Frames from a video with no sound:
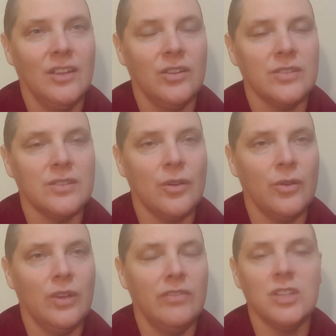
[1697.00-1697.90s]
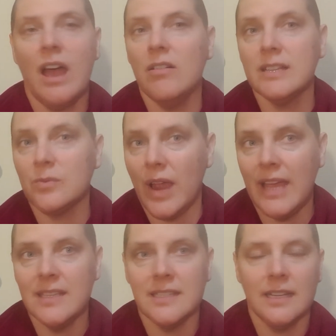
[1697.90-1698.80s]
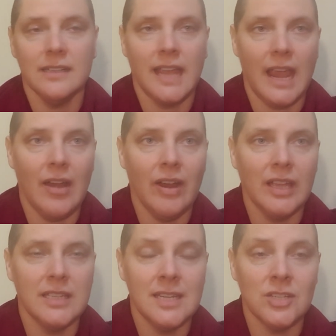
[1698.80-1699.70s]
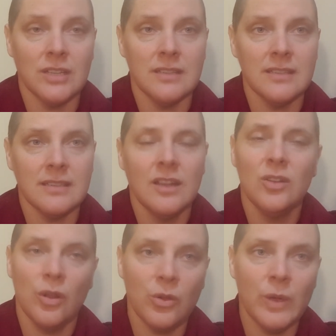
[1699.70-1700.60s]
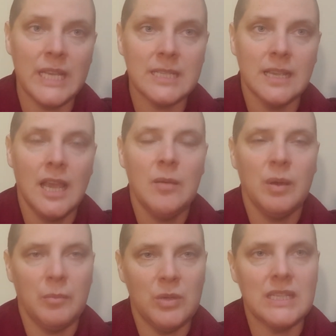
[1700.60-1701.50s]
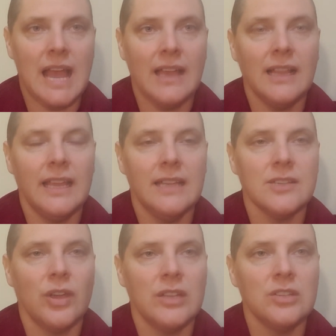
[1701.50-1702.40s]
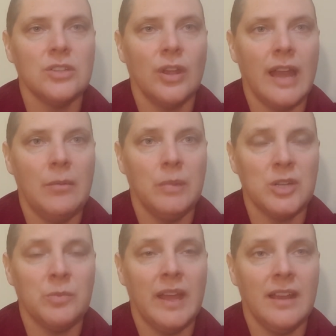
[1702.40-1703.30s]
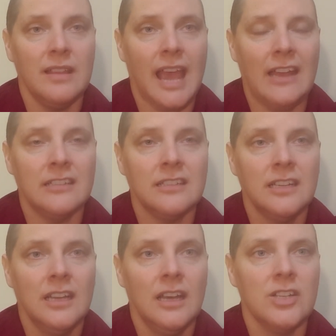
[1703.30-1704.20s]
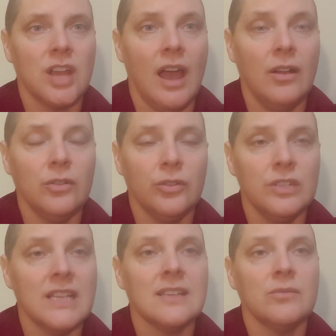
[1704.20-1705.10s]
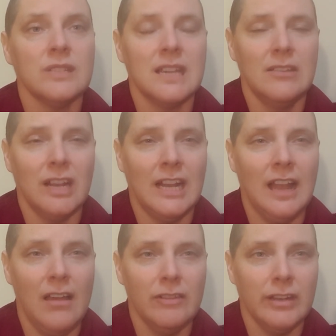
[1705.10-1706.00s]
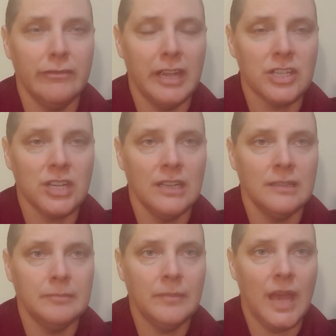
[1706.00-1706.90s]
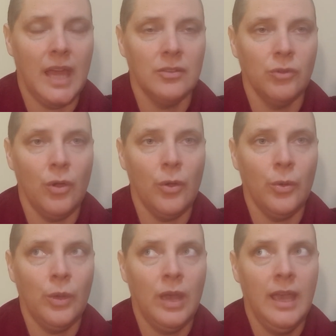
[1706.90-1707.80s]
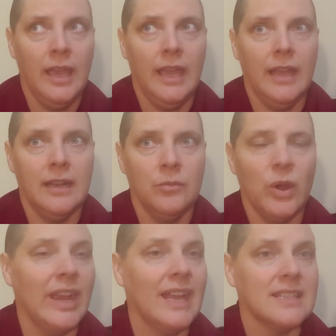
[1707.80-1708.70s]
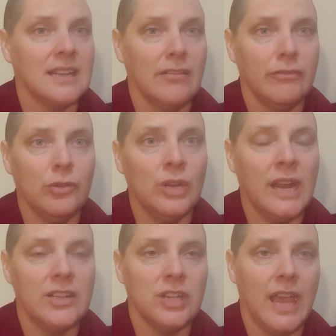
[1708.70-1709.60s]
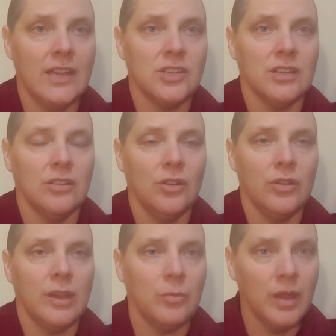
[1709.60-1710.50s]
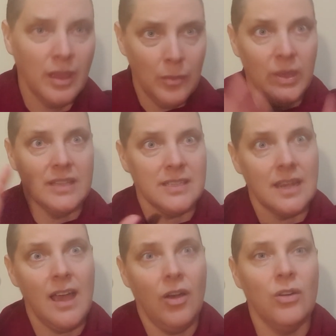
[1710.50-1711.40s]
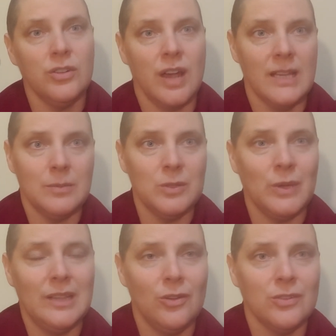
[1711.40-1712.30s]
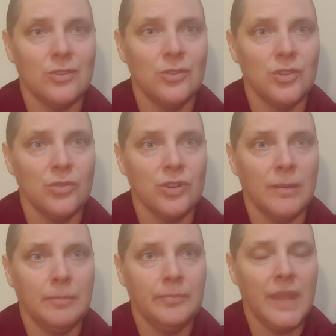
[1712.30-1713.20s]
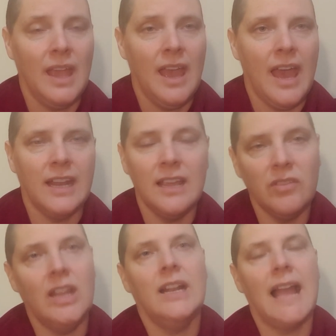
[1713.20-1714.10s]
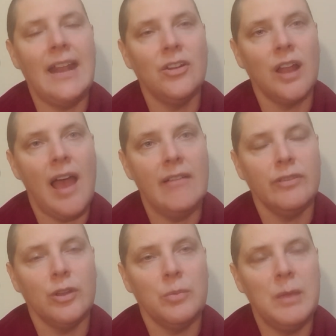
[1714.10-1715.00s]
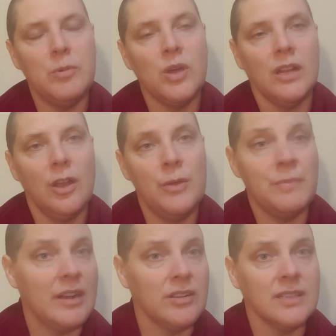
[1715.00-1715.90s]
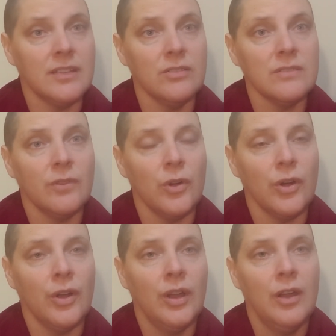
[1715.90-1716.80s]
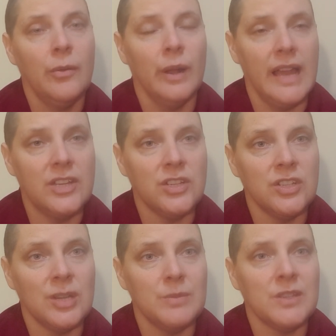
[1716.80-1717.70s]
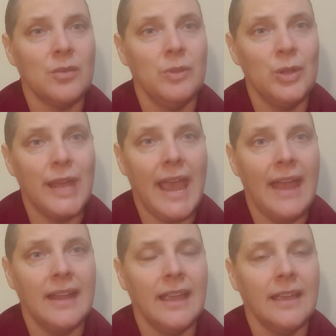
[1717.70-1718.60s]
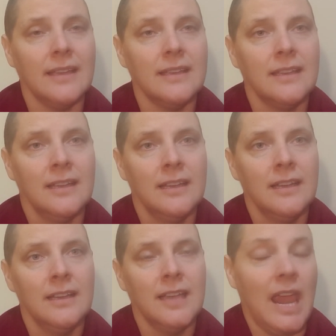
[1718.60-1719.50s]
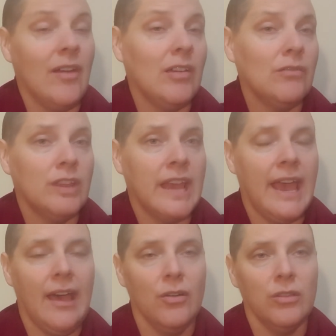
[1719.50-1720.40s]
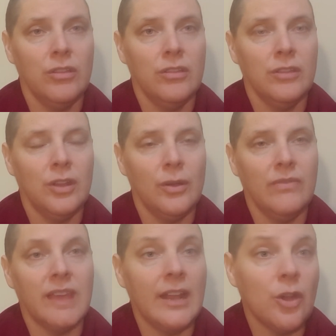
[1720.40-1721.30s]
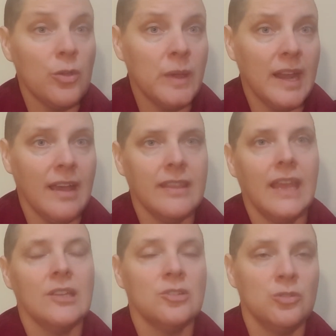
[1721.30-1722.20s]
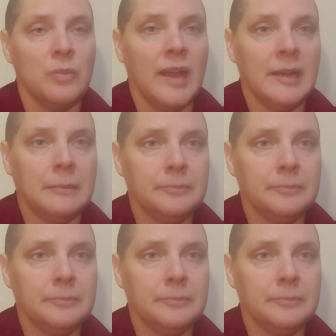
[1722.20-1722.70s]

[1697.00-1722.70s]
So if a child is raised in caring conditions, not always, but most likely it's going to turn out much better than a child who doesn't receive any love and affection and grow in where it gets enough food and education. There'll be a stark contrast between those two children. And even in later life, people can learn better skills for relationships, communicating, caring for their health. If they know better, they can do better.